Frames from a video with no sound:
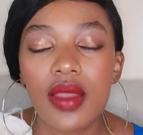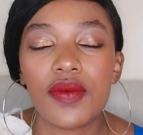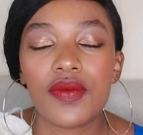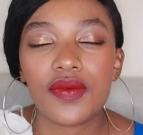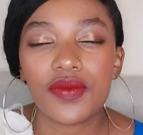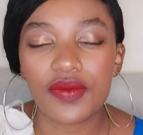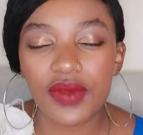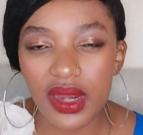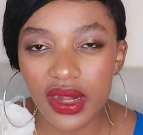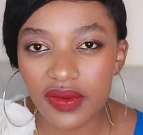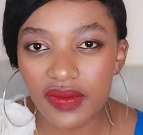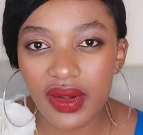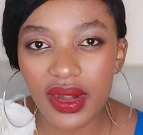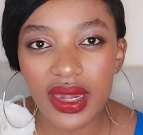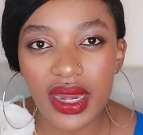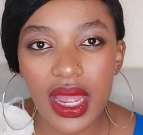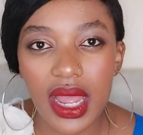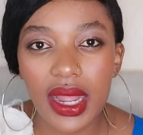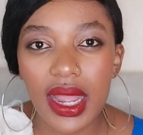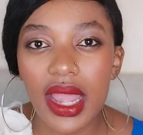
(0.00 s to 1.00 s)
Very, very
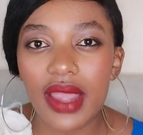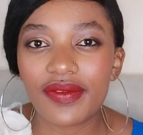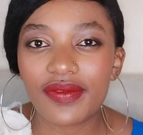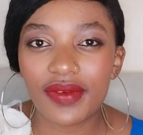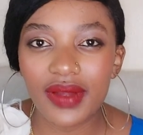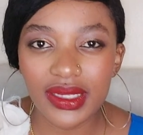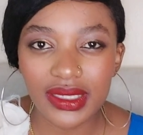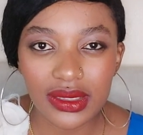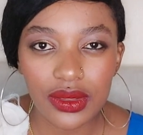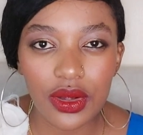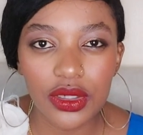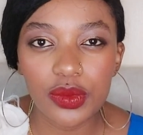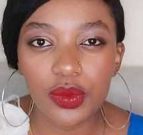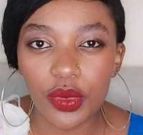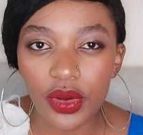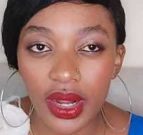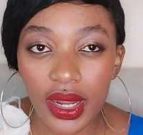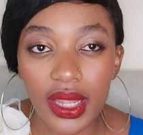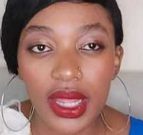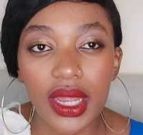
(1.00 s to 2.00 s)
young. I first got
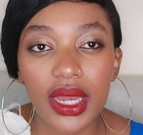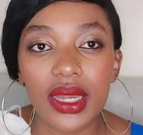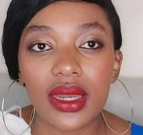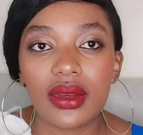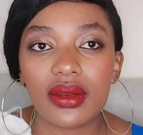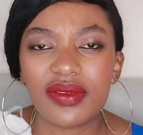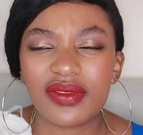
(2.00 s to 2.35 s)
born again.